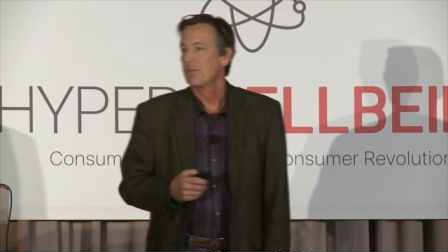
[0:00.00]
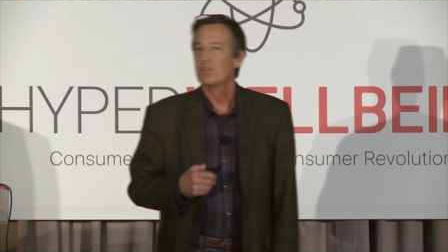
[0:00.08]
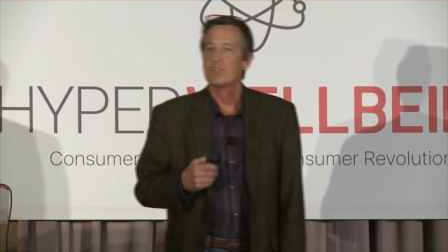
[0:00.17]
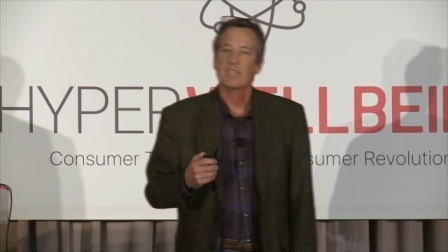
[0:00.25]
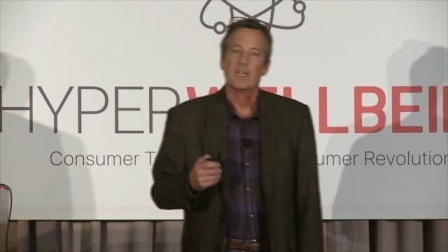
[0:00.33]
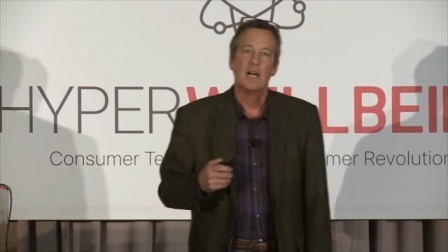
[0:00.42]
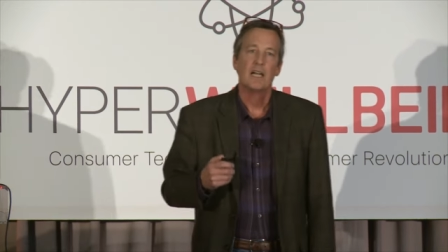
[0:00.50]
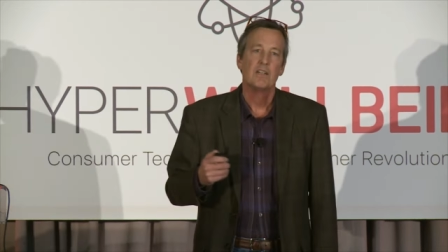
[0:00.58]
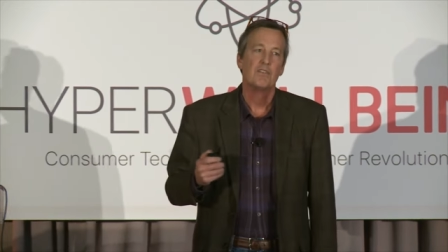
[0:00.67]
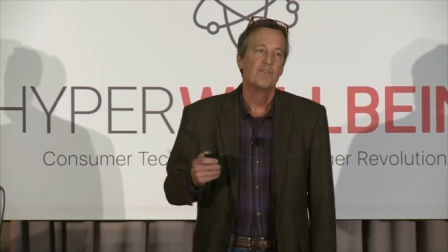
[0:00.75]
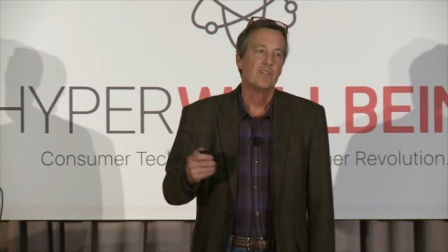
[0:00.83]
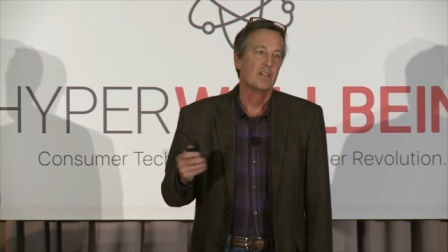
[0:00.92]
but it's the kind
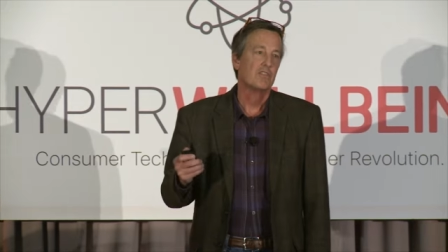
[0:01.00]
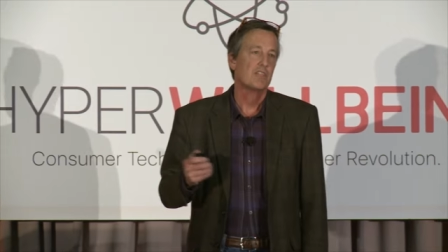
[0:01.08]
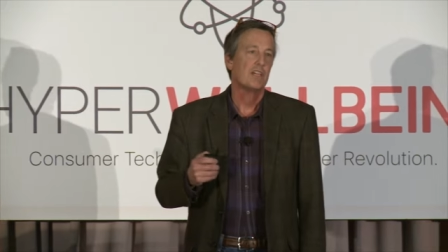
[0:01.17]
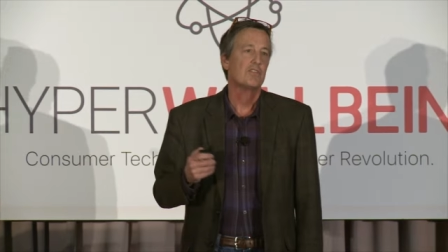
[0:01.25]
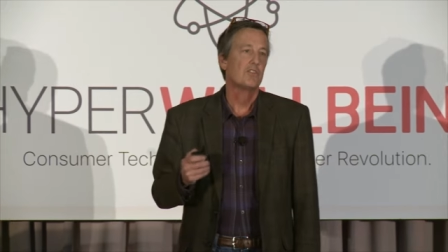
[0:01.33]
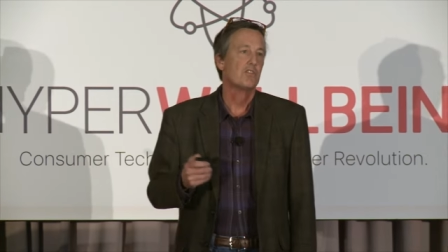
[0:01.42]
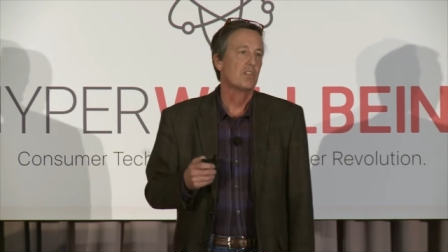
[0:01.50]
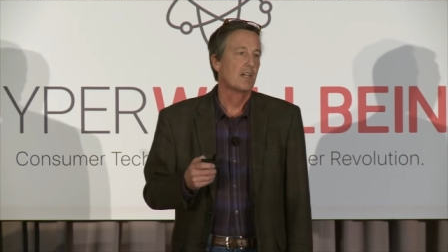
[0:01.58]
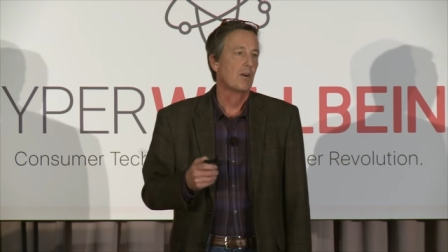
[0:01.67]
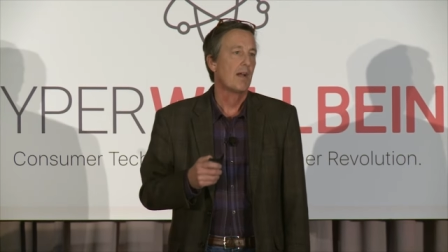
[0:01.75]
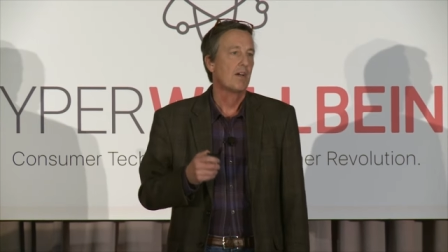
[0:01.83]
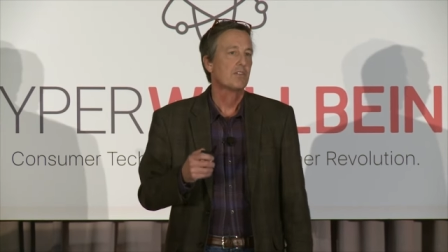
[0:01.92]
of uh, sensors that
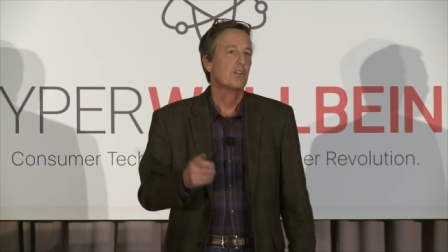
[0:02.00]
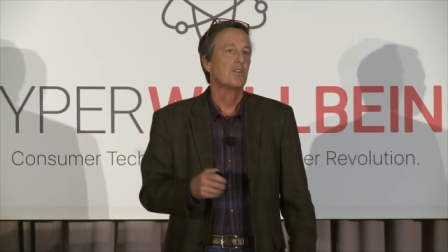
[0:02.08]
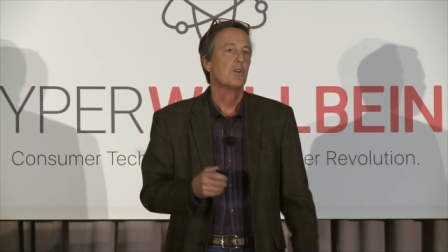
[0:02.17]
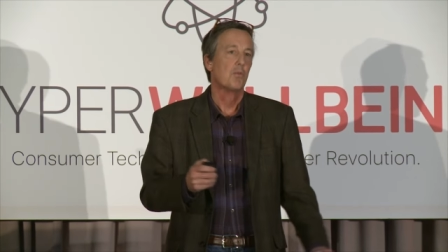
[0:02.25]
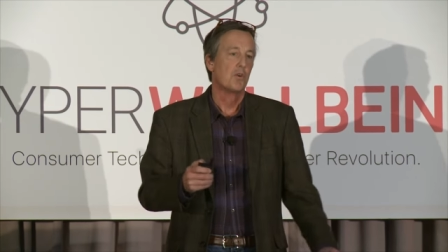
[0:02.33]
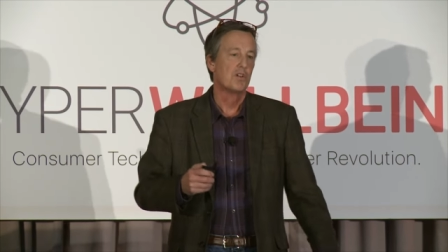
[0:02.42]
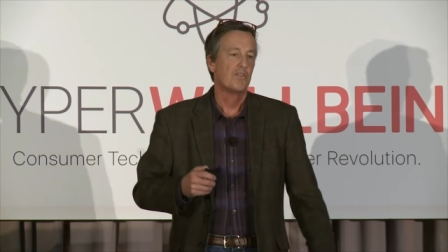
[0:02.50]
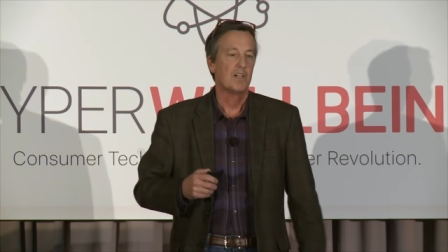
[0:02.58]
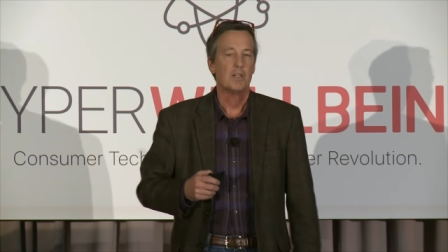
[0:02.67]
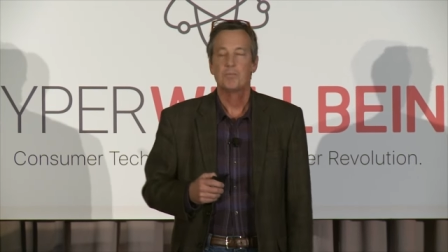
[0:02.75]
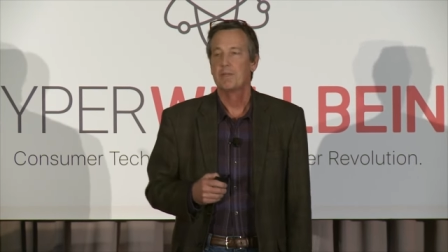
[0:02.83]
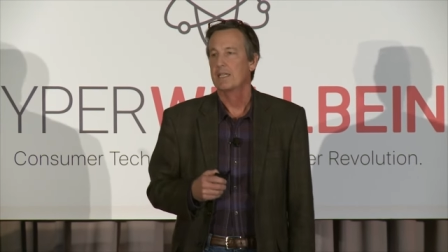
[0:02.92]
are out there that we're
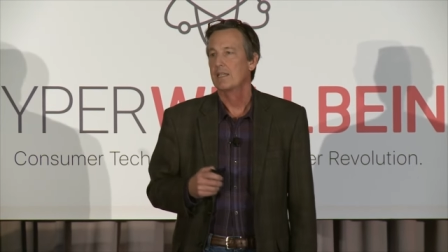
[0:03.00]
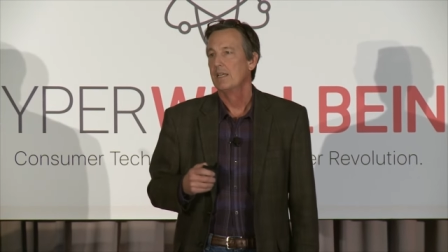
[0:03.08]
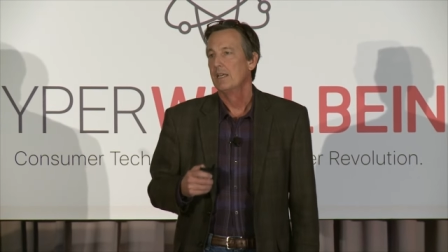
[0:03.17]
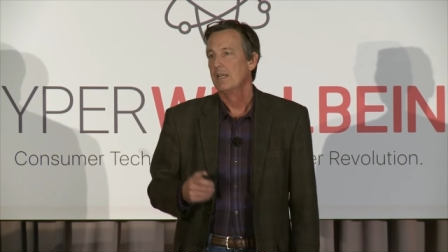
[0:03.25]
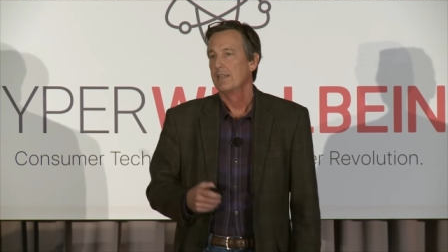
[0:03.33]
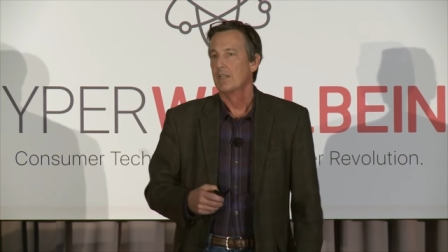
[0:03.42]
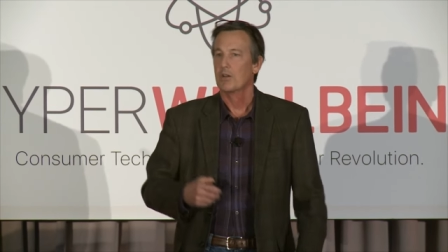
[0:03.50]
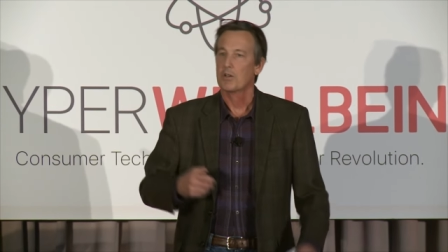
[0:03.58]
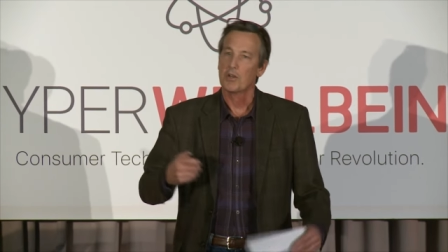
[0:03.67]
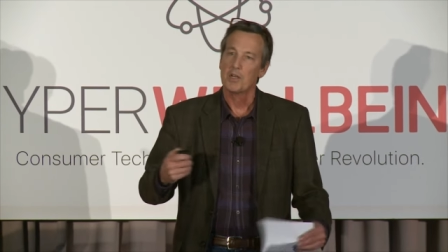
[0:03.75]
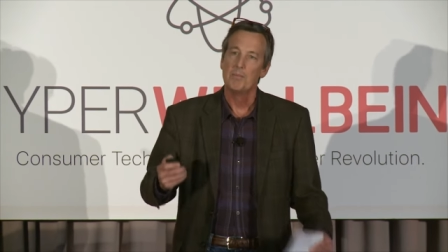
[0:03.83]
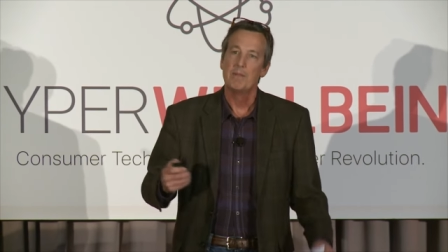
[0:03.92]
developing that are
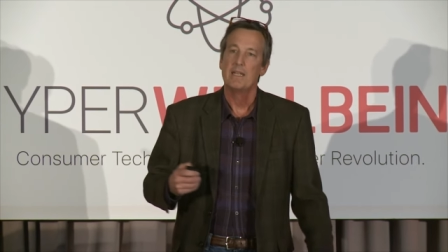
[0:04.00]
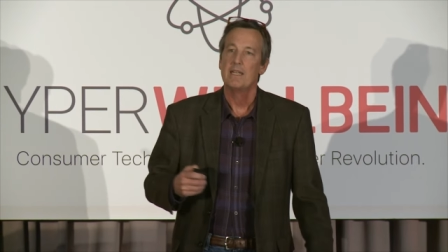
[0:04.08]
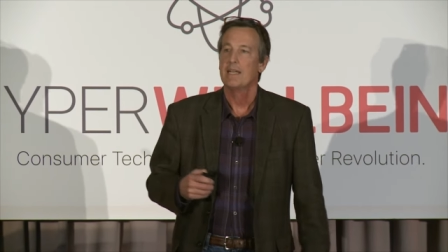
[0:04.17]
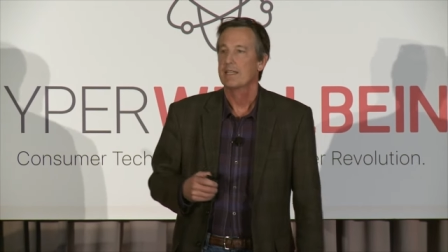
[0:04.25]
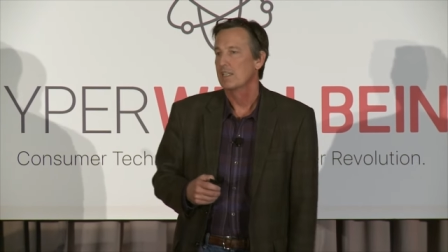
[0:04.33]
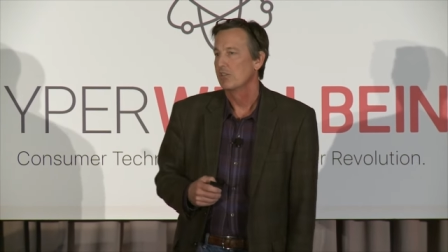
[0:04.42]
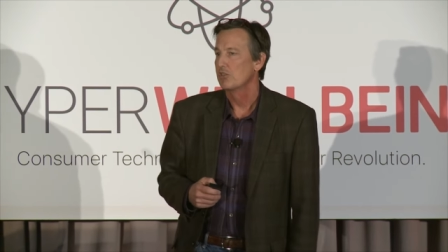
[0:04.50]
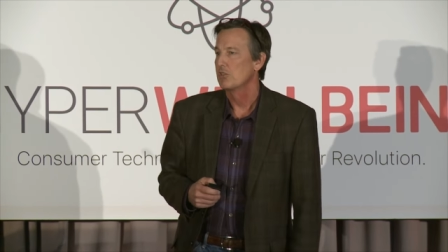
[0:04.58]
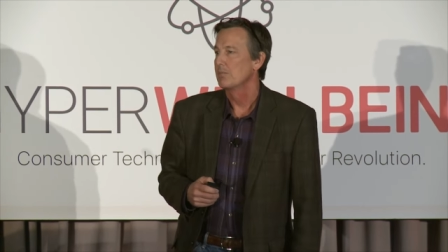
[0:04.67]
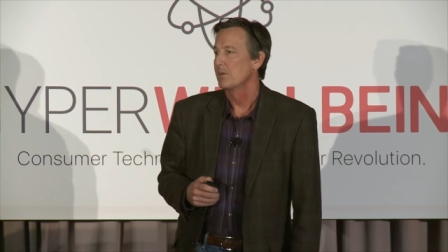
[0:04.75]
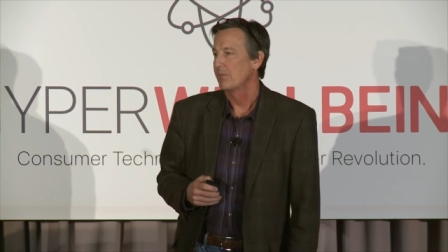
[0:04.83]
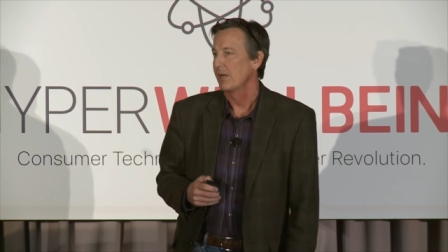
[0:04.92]
going to be at
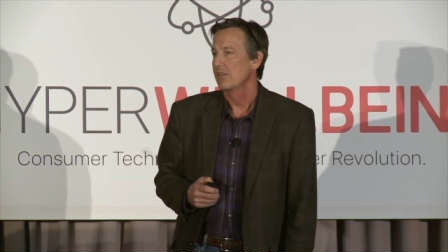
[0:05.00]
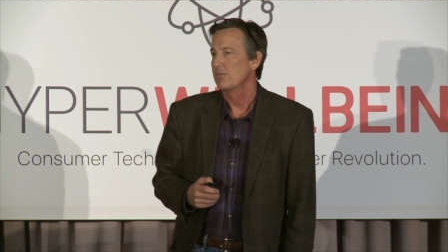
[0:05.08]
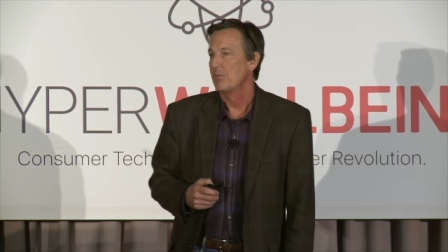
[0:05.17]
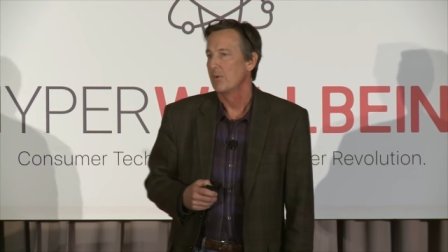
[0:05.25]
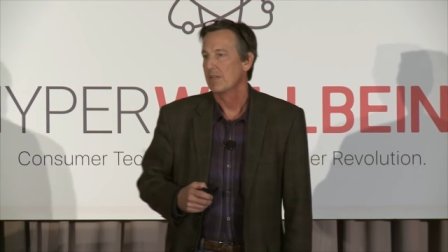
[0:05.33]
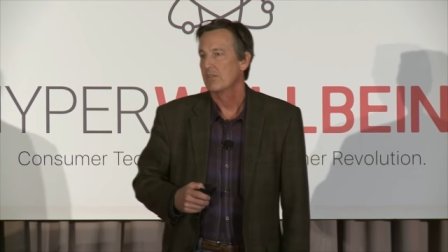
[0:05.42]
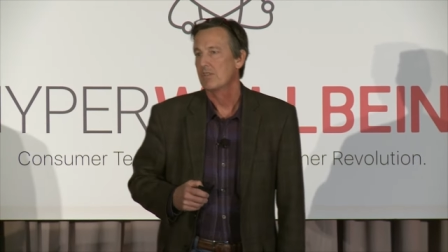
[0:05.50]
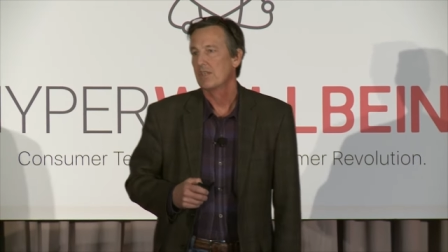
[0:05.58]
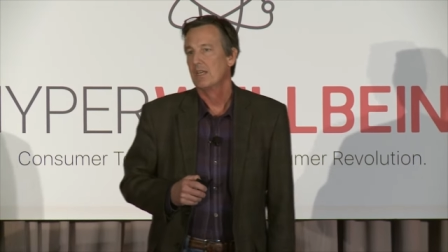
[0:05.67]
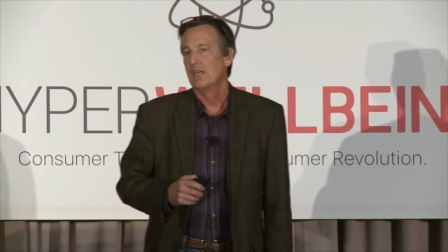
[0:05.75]
consumer price points